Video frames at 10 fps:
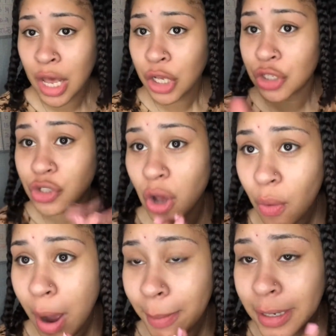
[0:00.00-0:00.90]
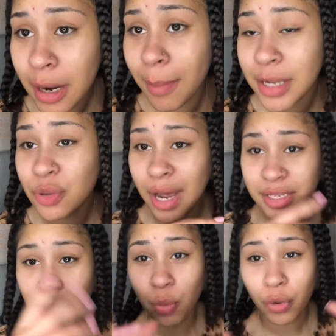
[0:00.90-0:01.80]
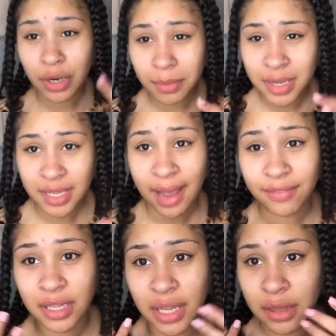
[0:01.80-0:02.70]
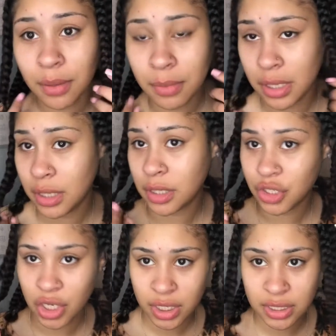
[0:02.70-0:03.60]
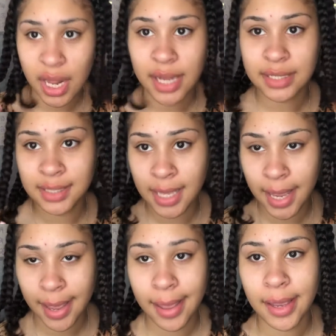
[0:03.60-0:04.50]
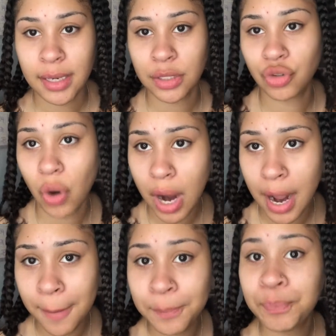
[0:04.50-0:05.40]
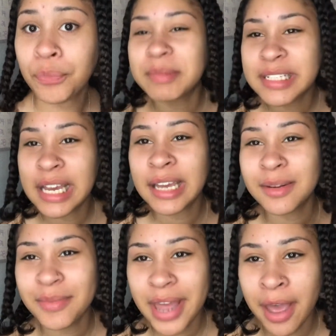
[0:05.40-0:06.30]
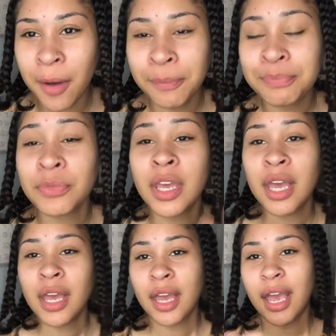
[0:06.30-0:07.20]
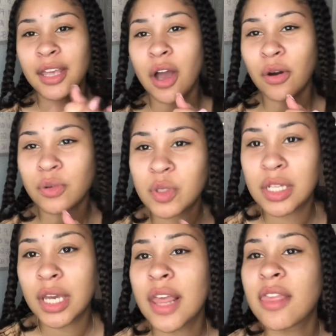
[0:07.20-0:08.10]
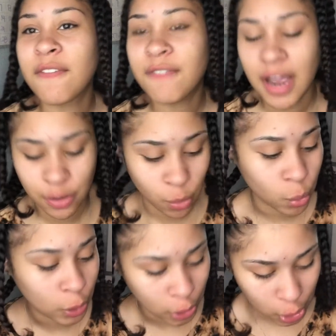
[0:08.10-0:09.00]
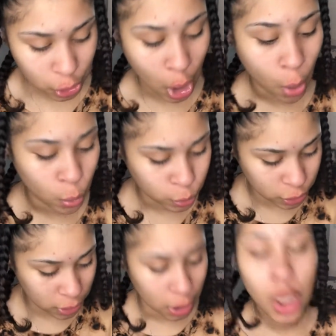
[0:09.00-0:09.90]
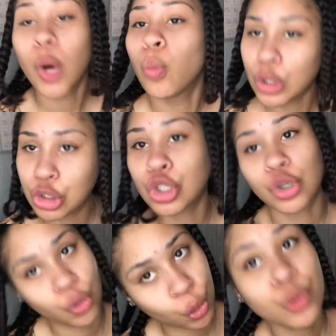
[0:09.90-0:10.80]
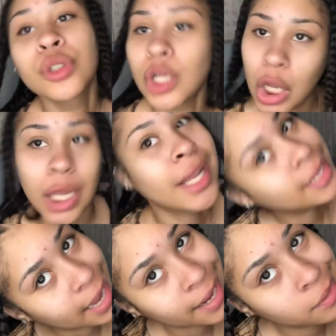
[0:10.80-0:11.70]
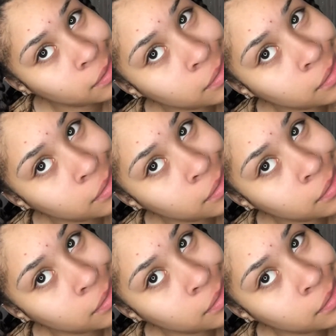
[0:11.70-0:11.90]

So I'm gonna come back to you guys in the morning because I have to let them get the chance to like set and dry. Be taking them down and y'all gonna see the final look. Y'all gonna see what your girl's looking like.